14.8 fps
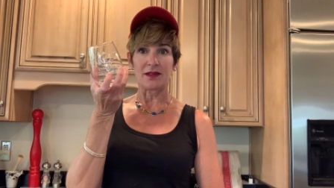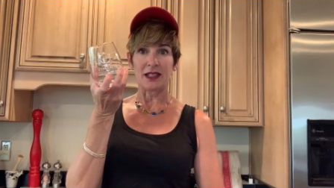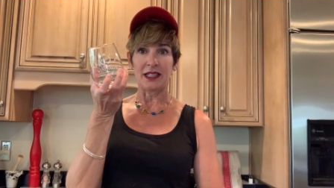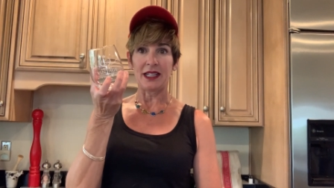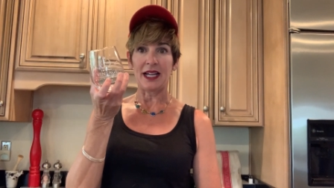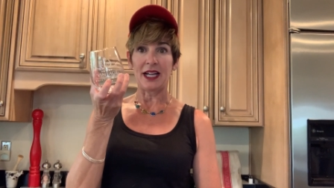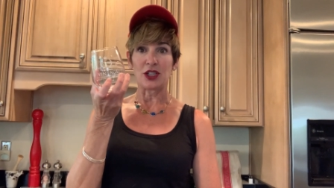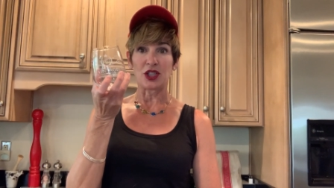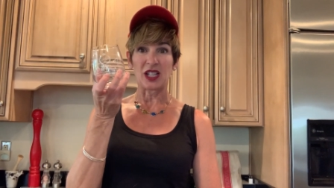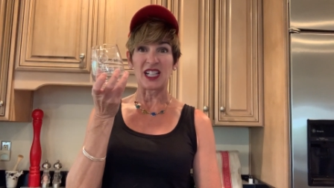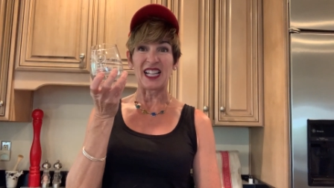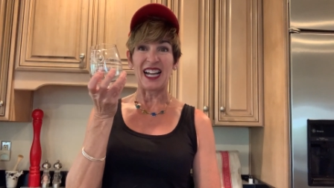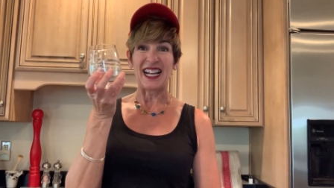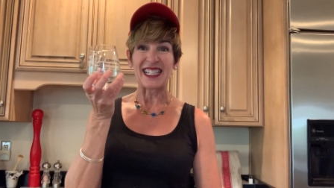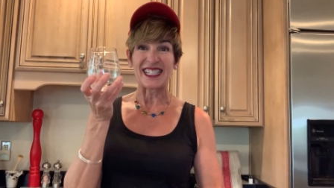the edge of the
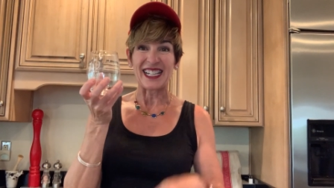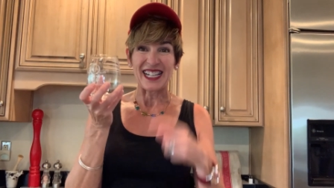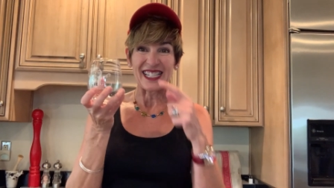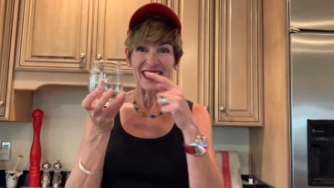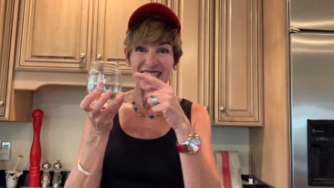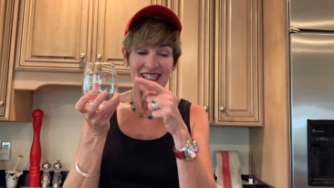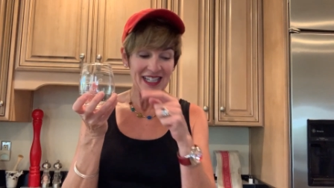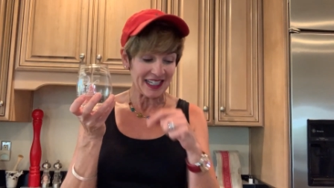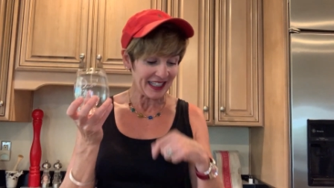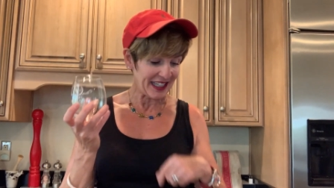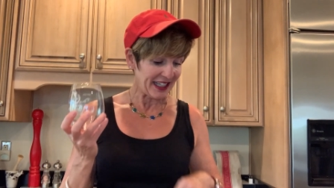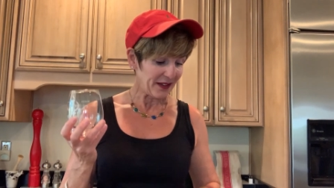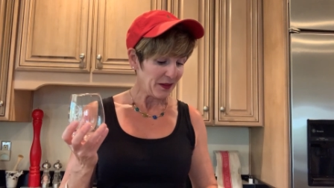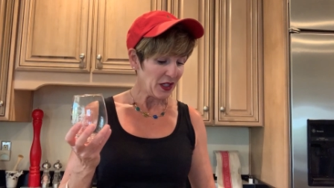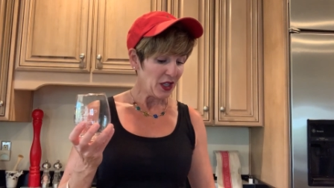glass nice and
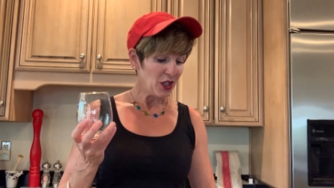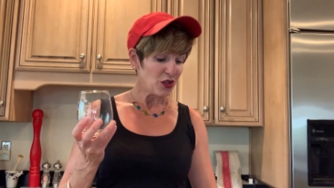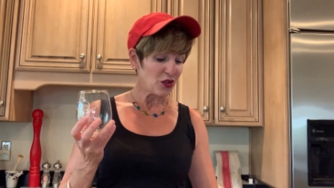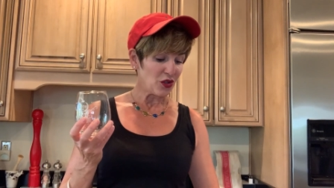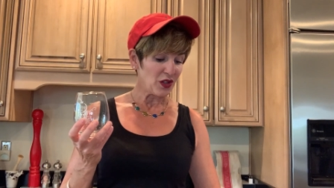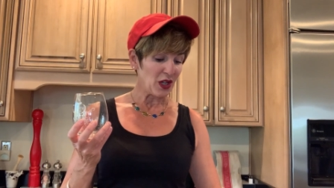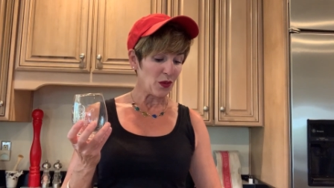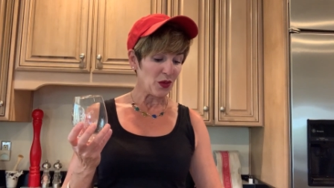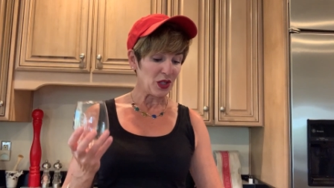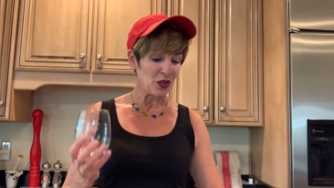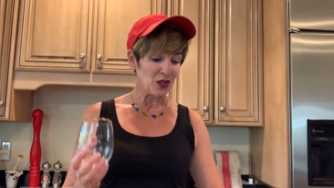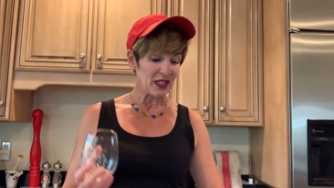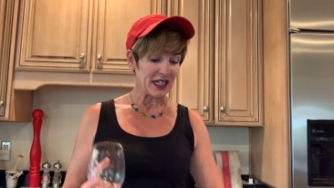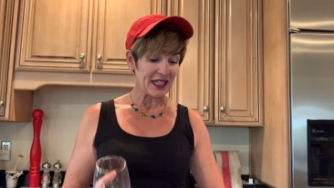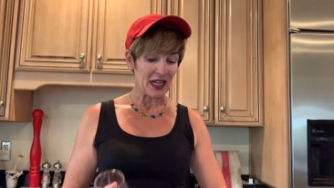sticky so that when
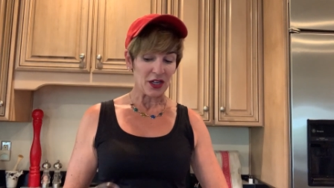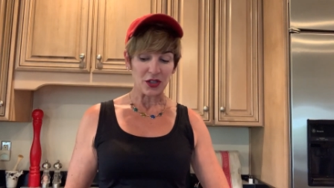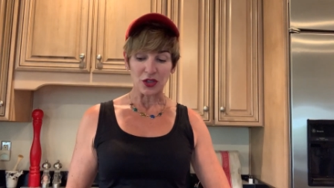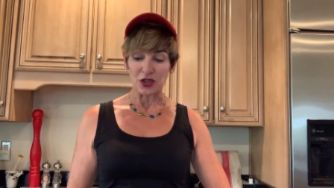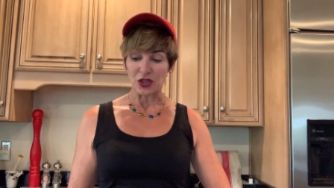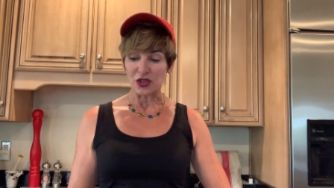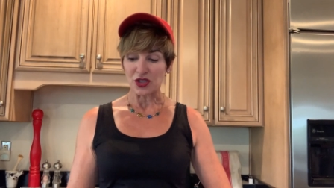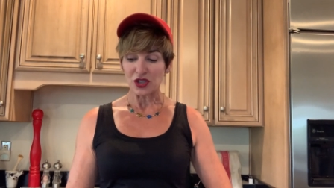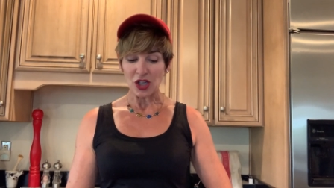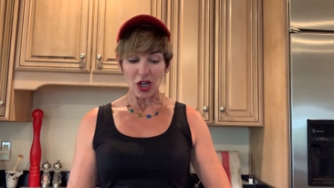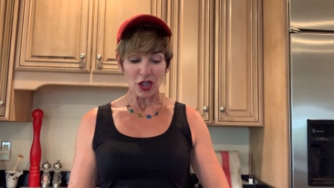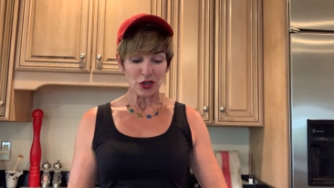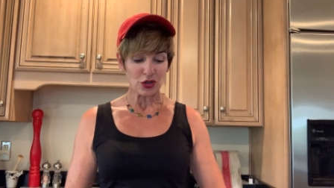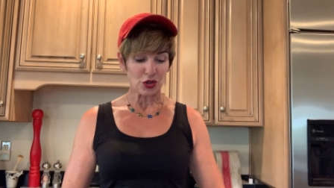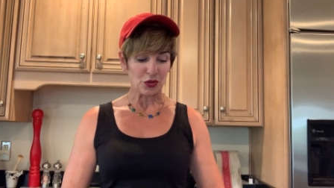you take out your little
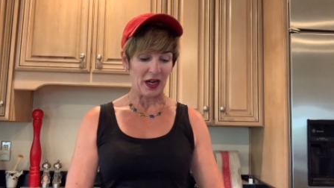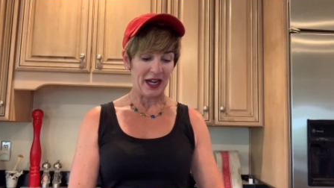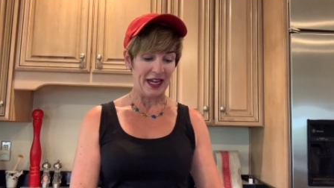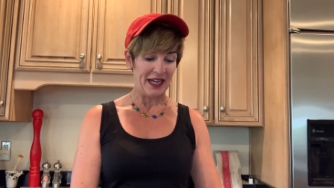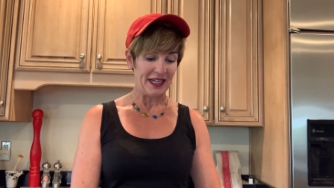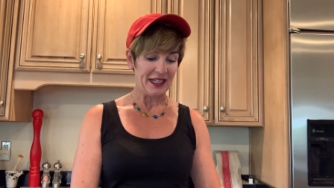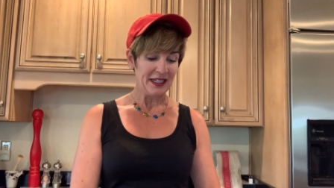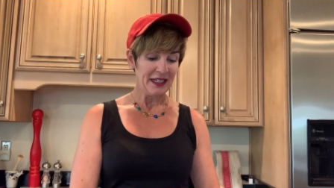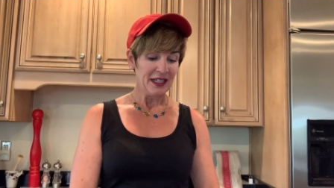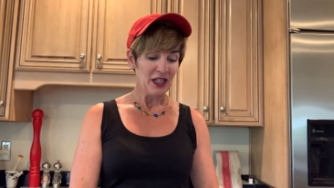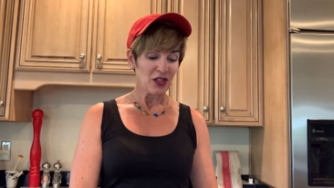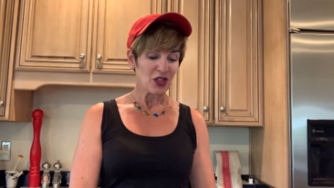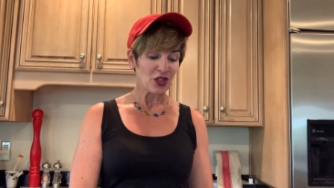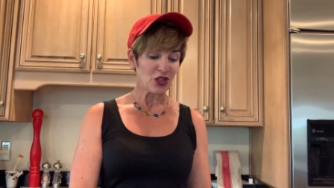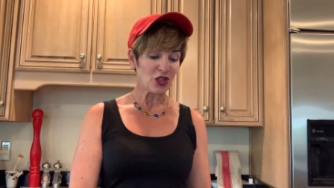salt tray,
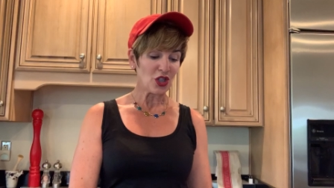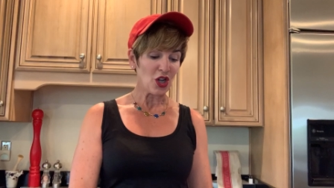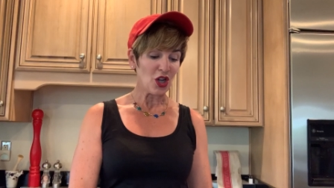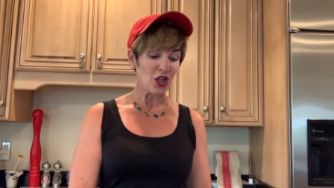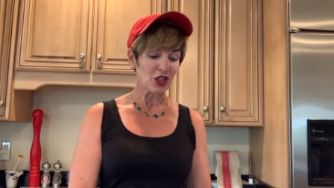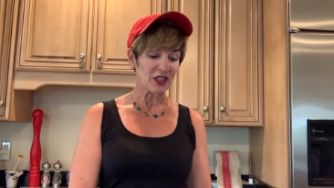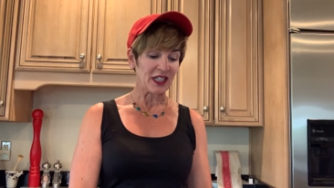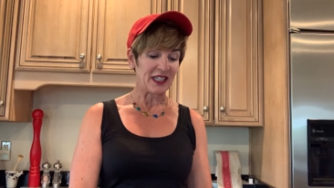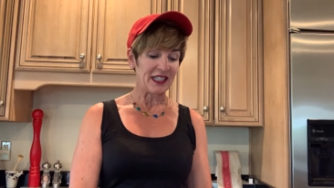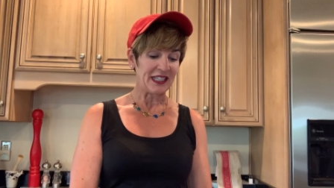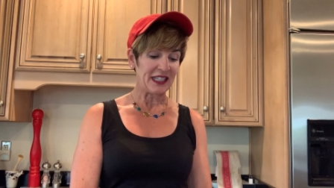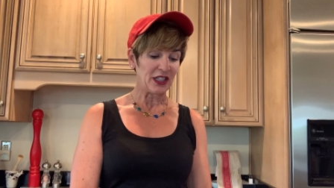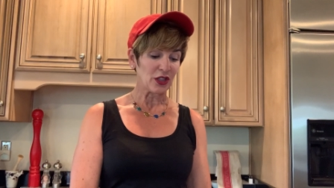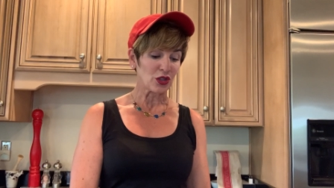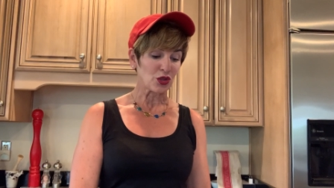the salt
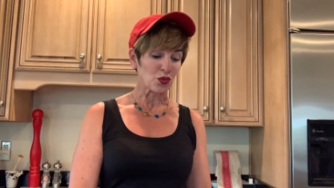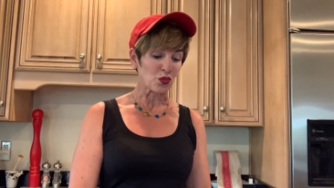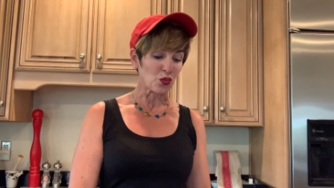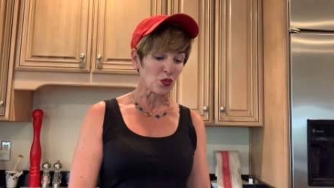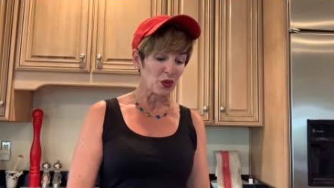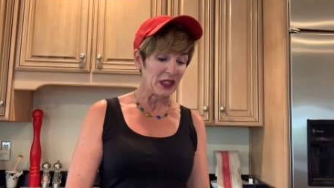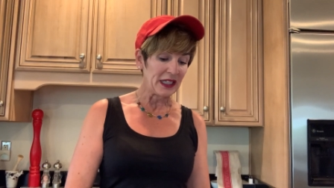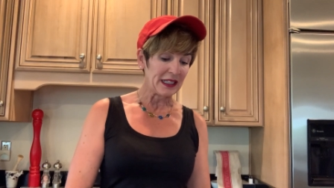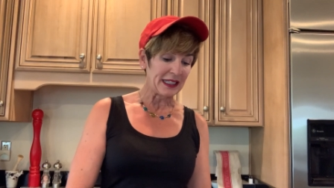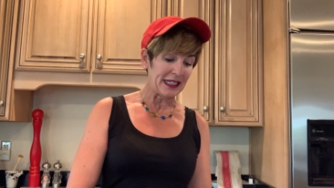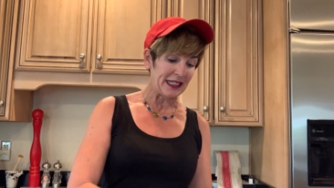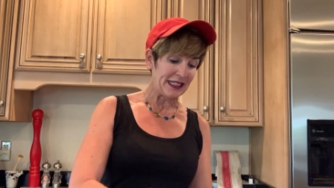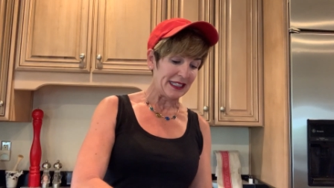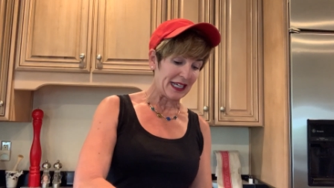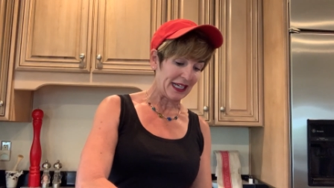adheres
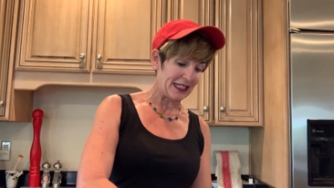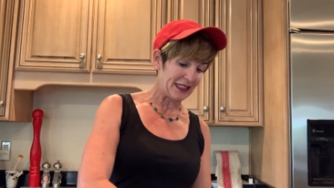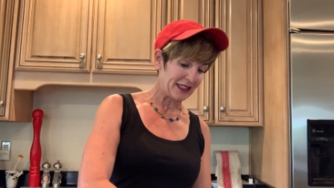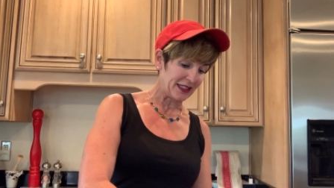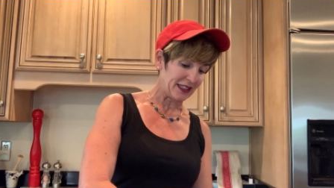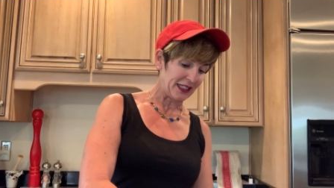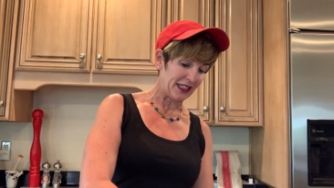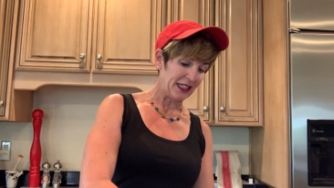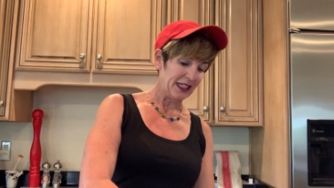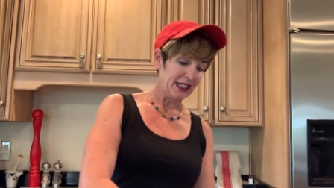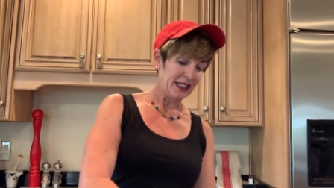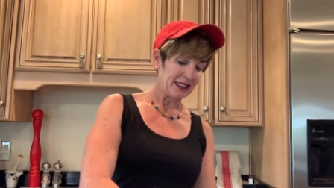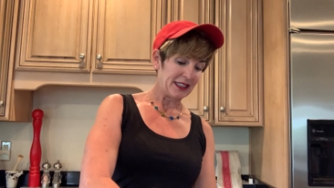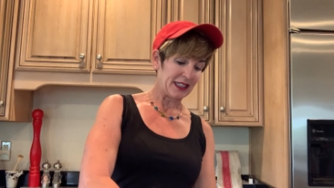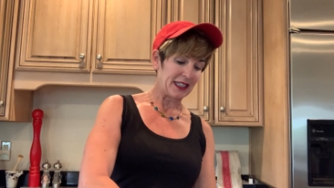really nicely
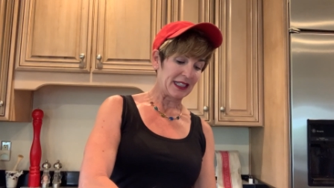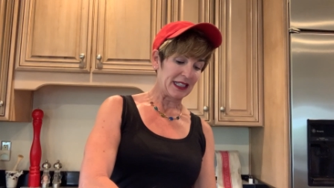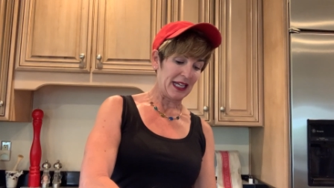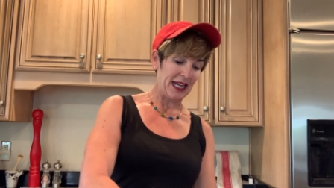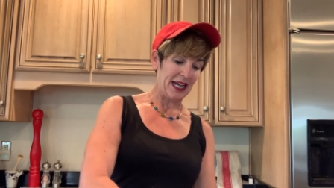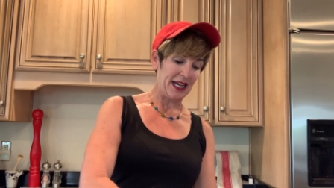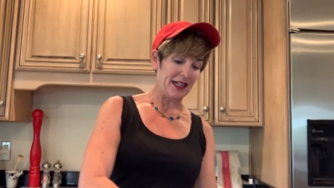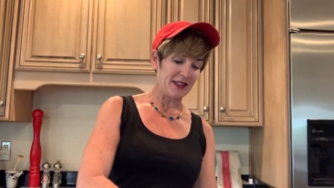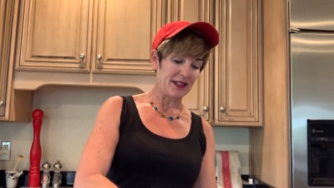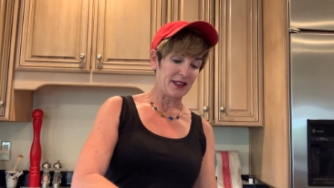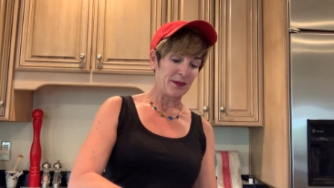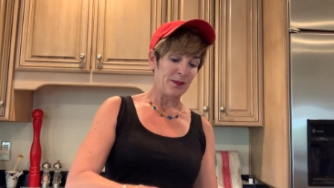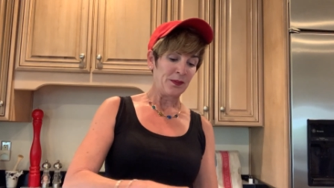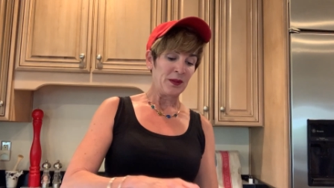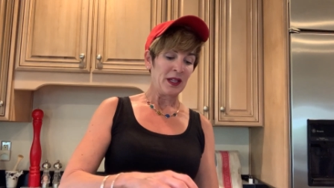to the glass.
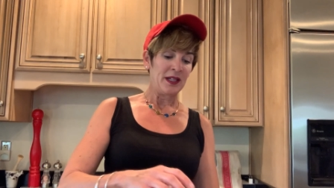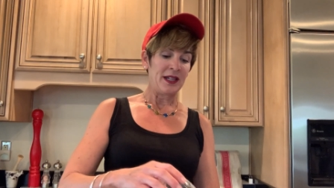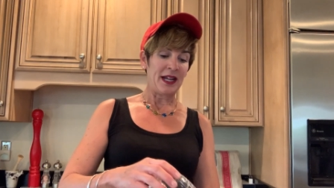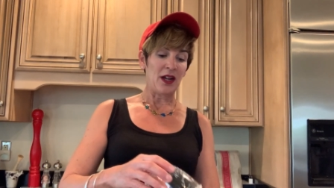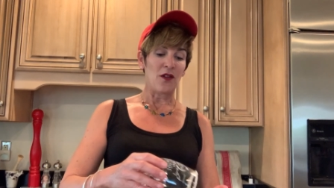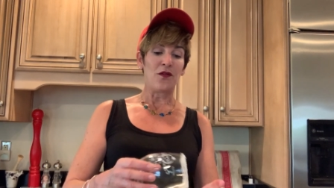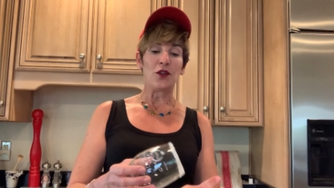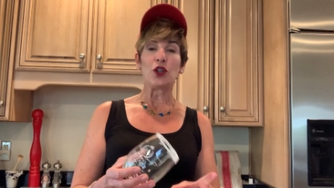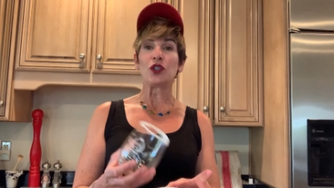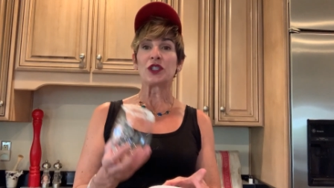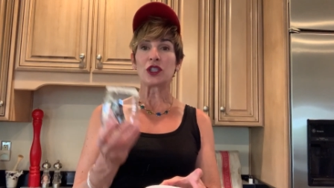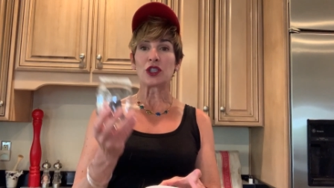Now, full